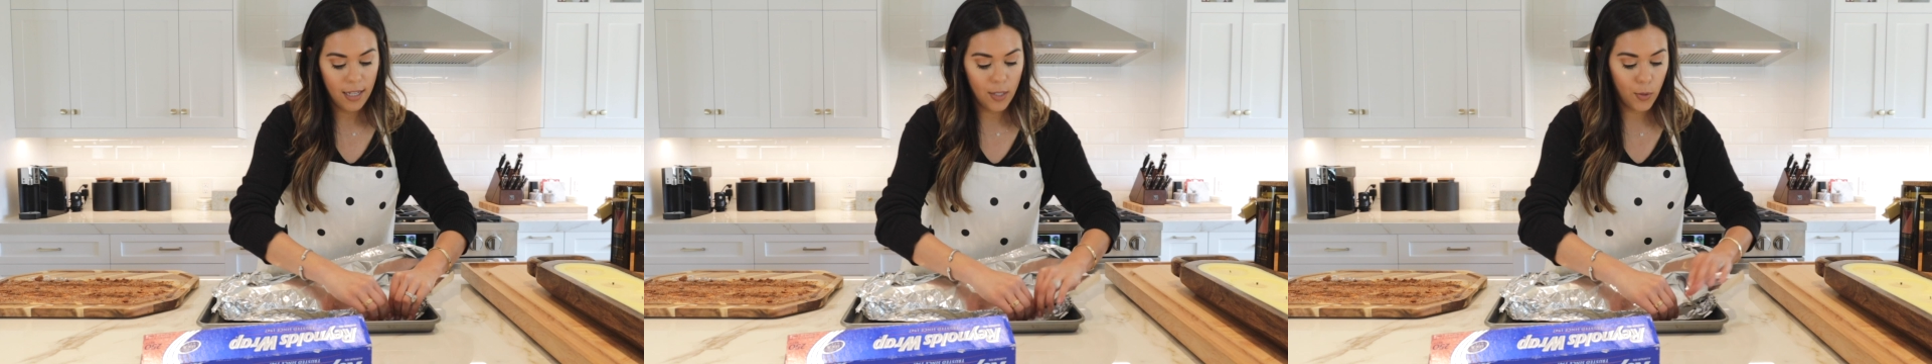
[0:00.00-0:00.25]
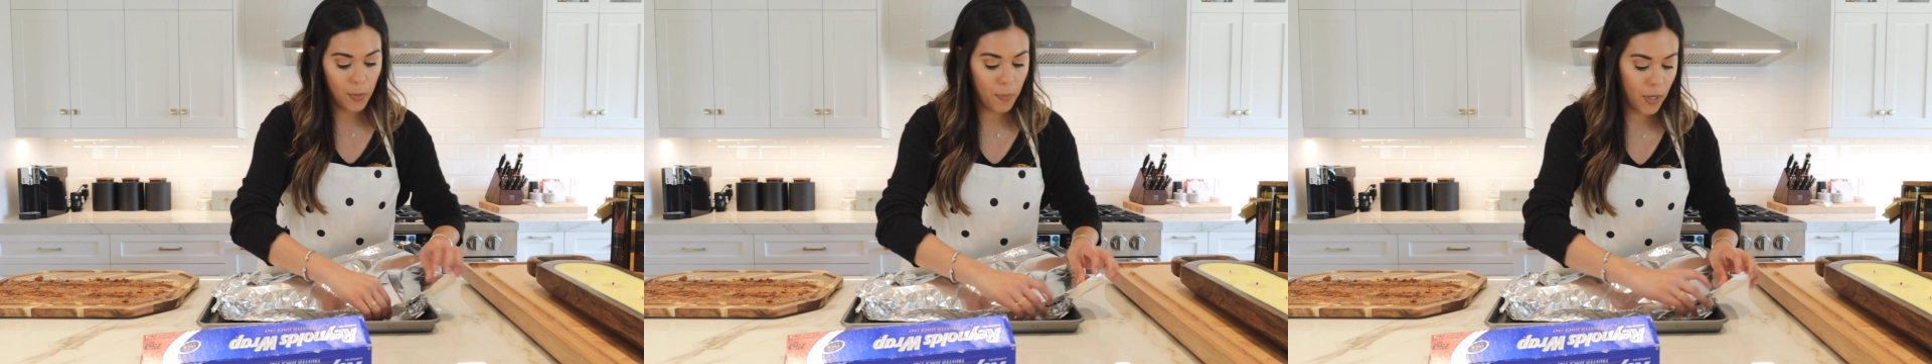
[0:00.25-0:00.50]

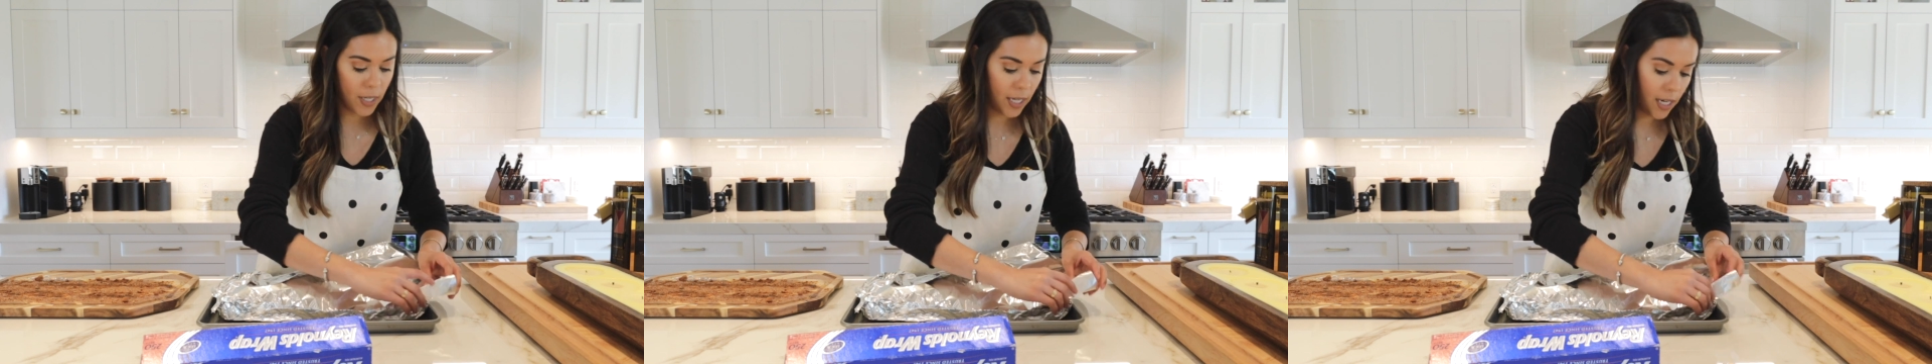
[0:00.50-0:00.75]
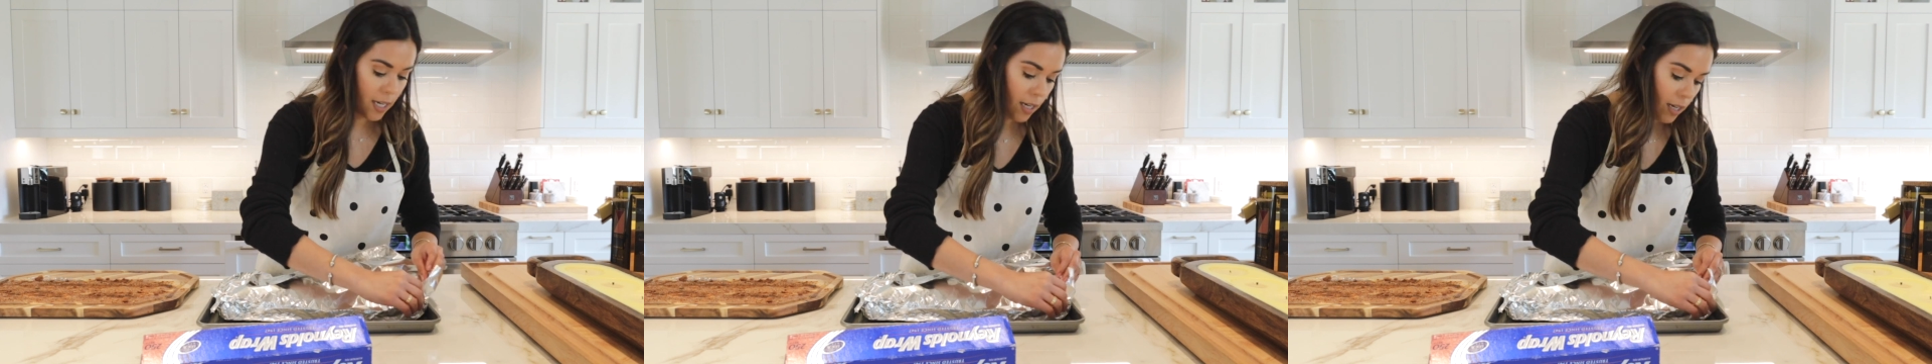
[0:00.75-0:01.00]
is we're
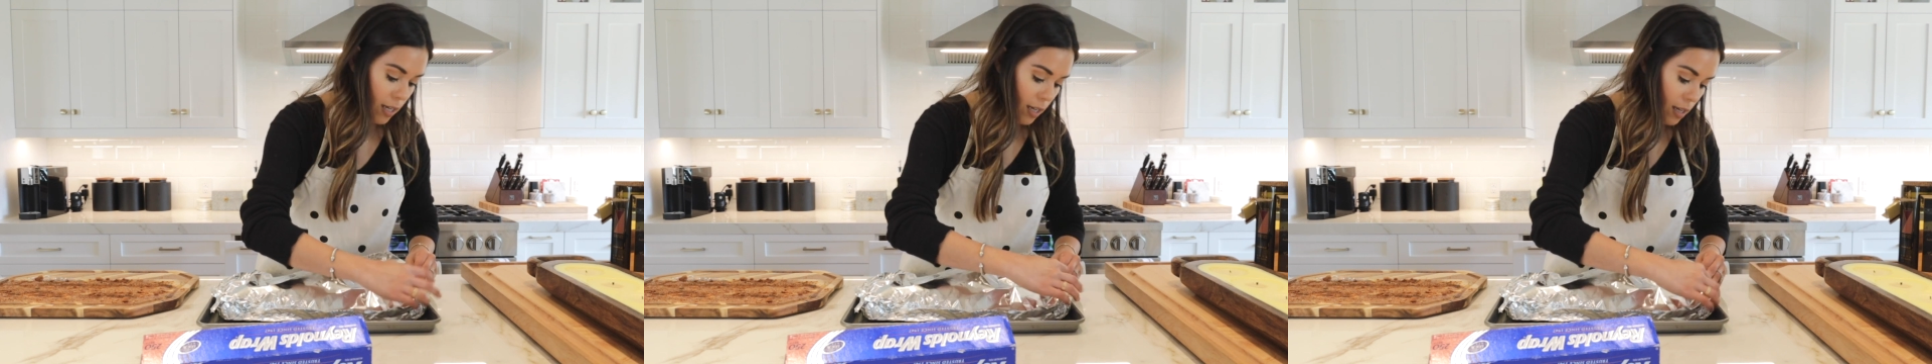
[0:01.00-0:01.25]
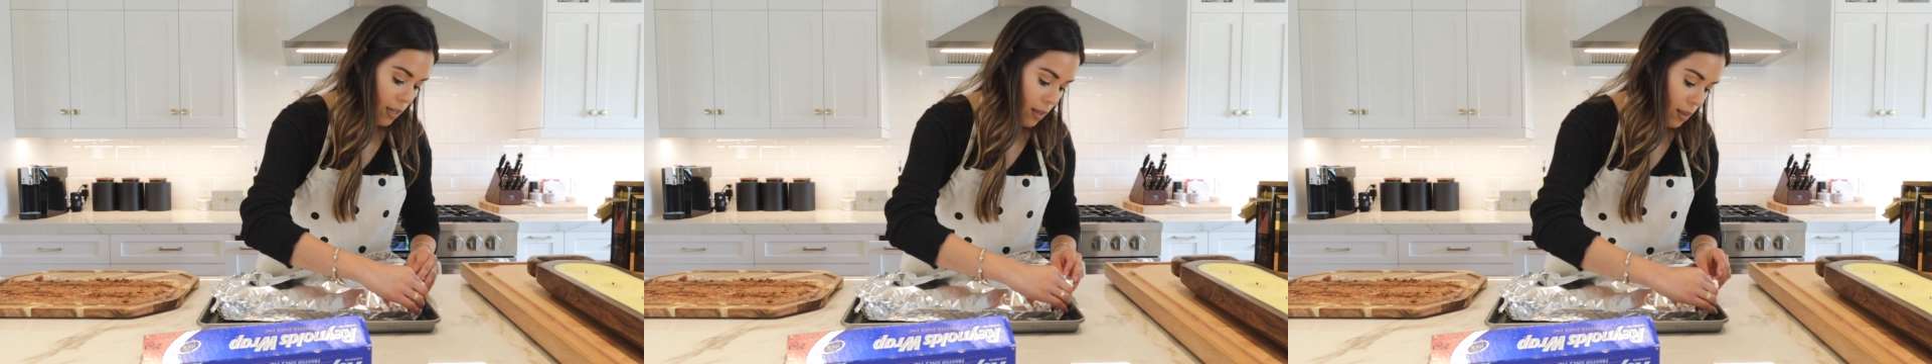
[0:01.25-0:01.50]
putting
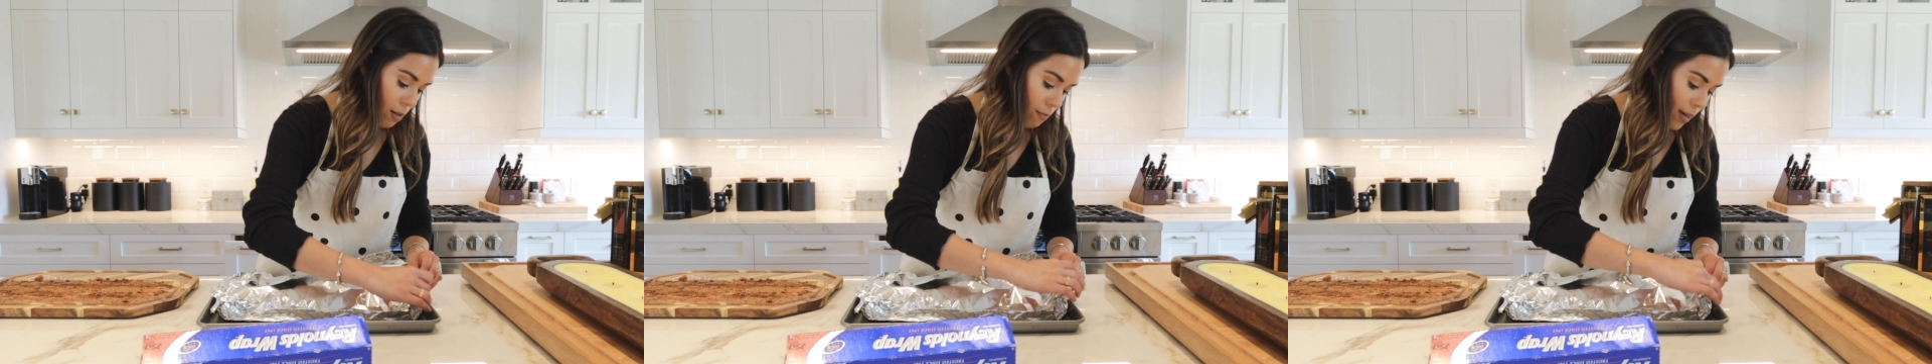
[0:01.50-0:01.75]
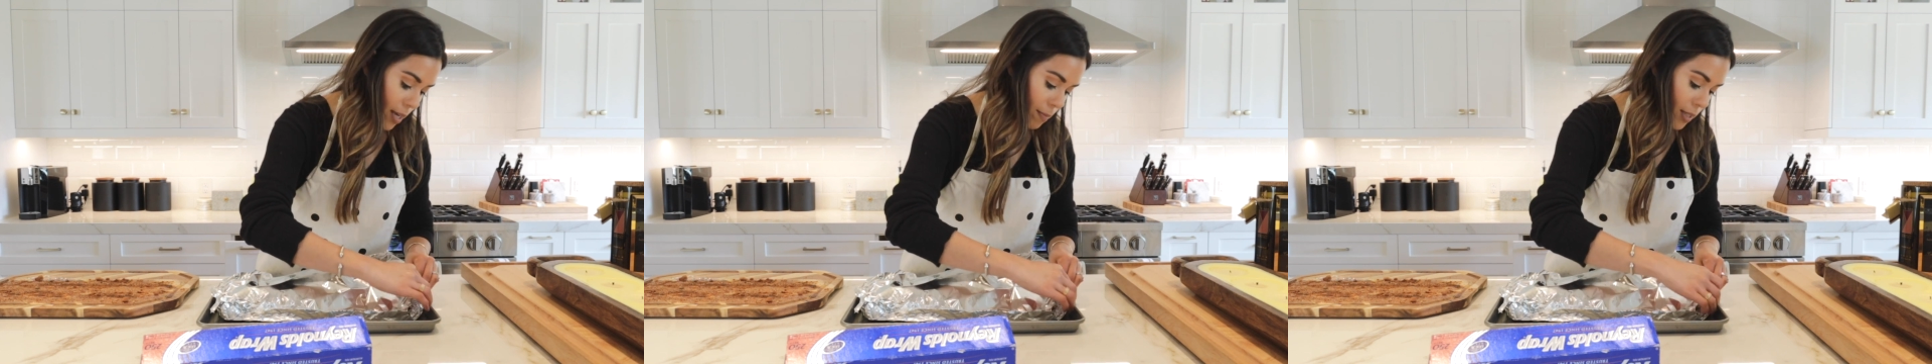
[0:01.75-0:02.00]
the
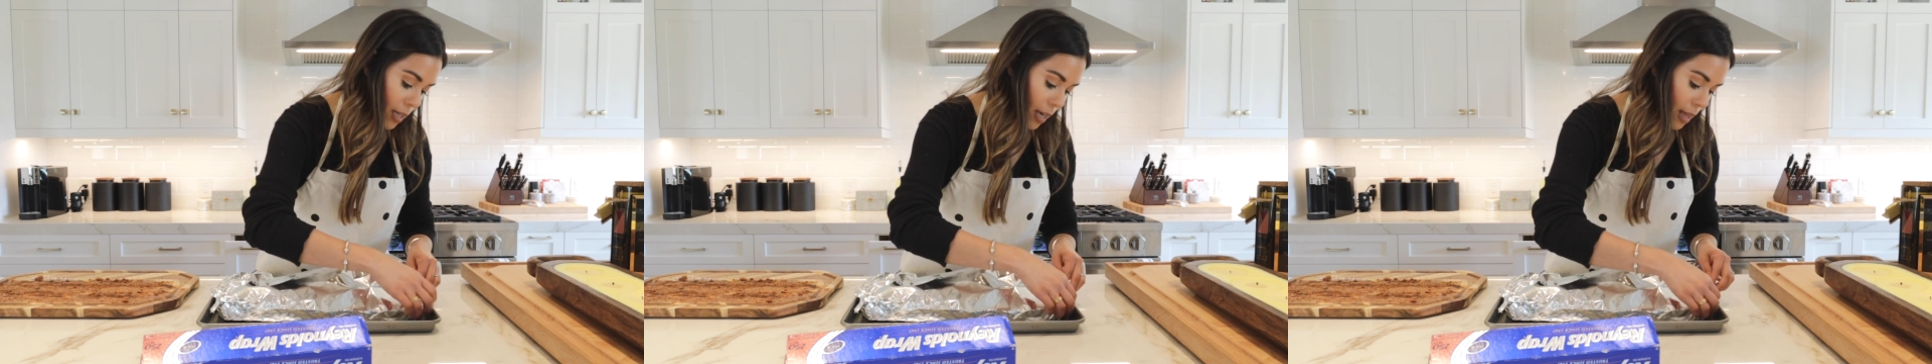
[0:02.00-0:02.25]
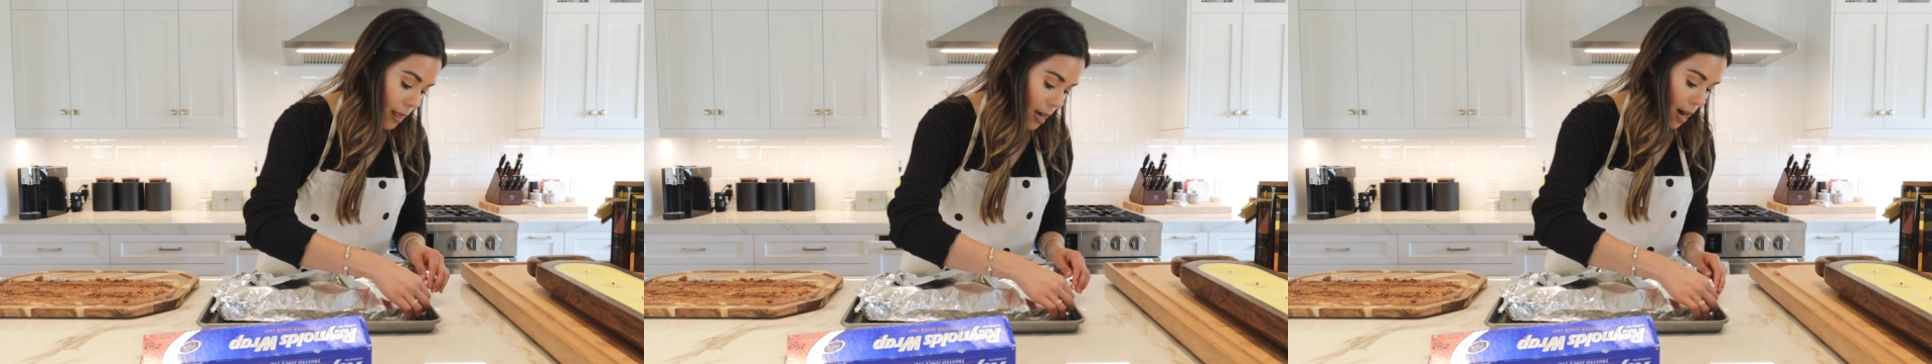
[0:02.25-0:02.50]
ribs
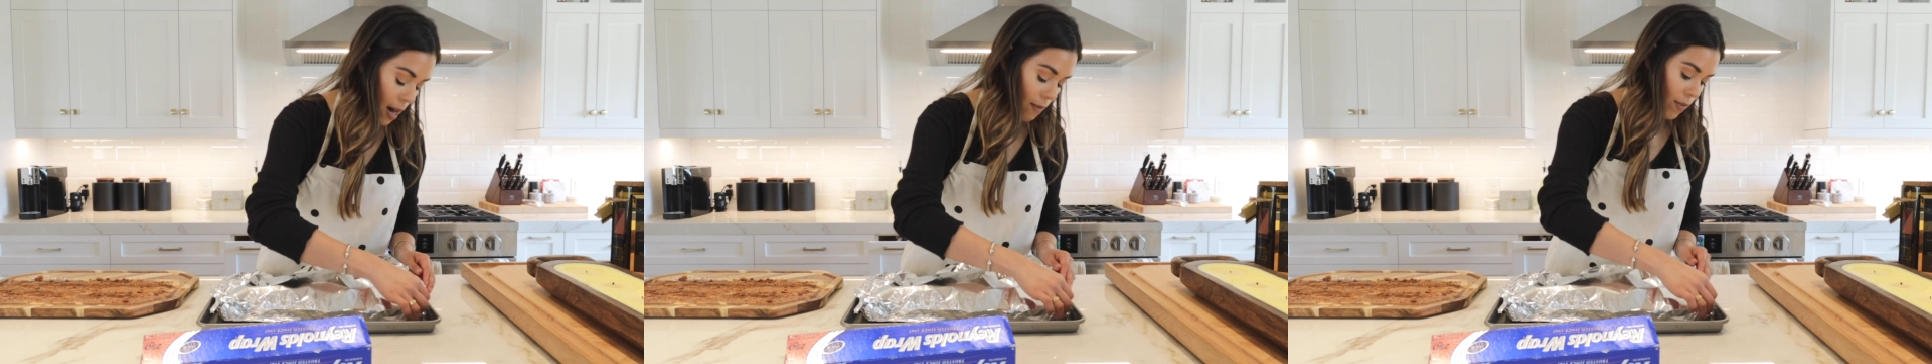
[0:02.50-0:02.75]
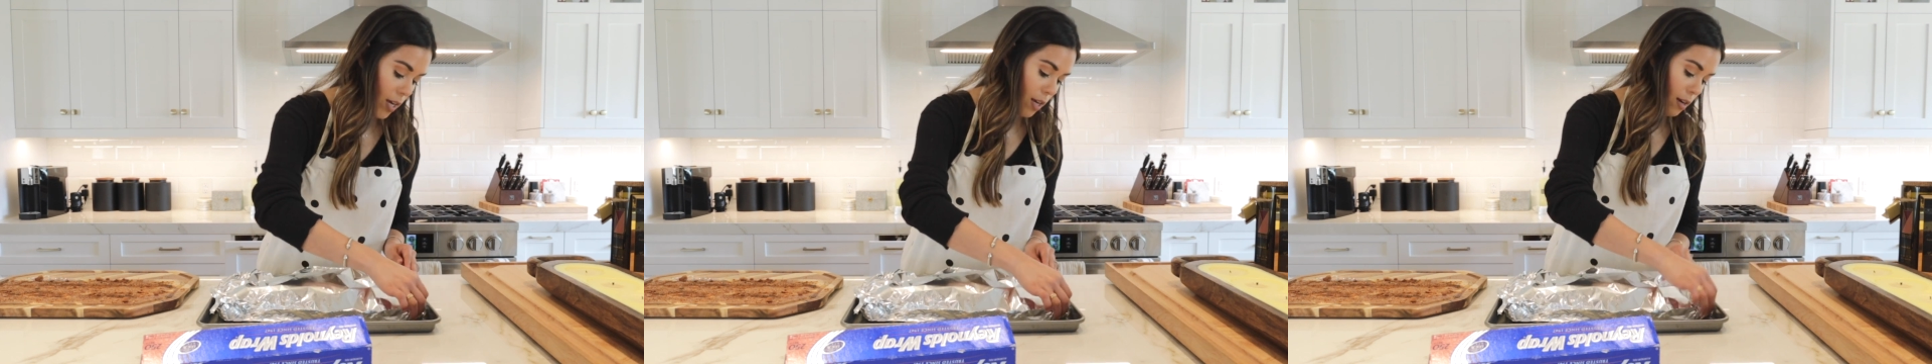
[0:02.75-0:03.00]
in the
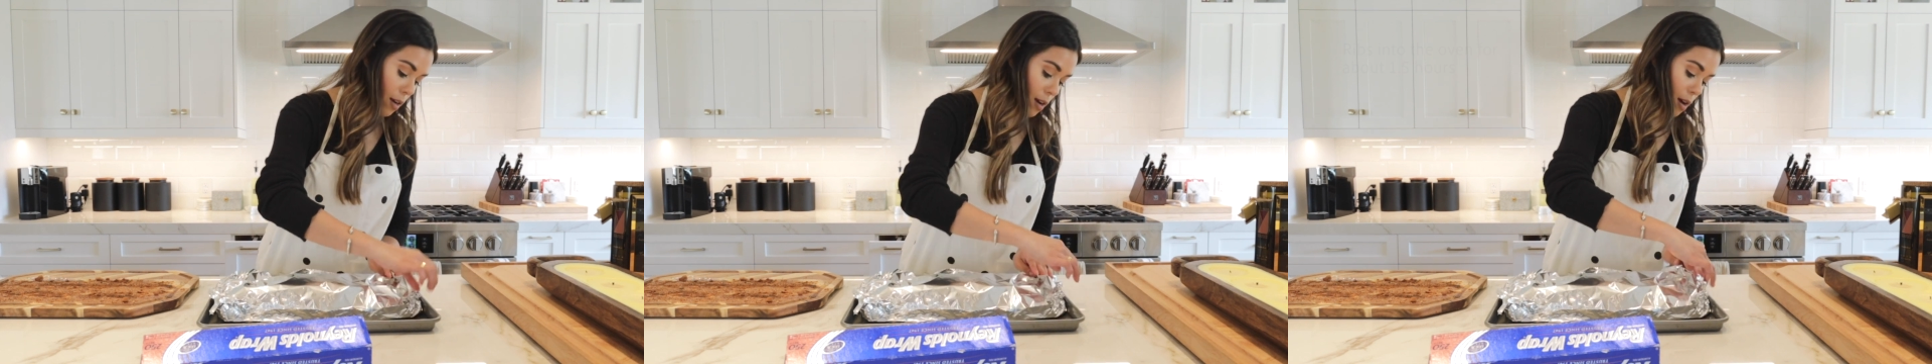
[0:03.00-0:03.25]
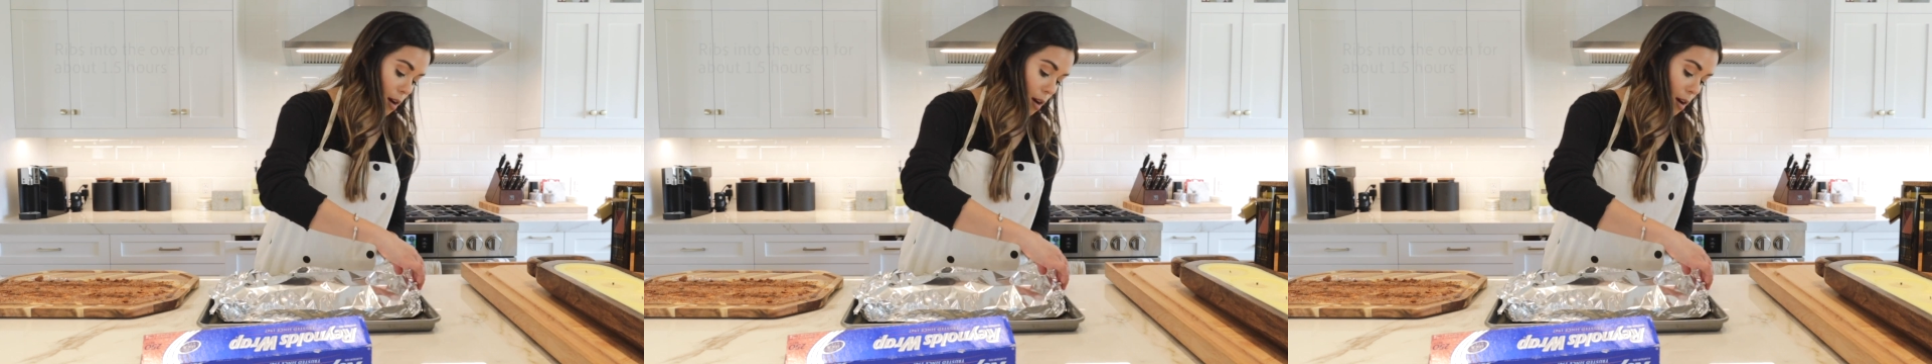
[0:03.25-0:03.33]
oven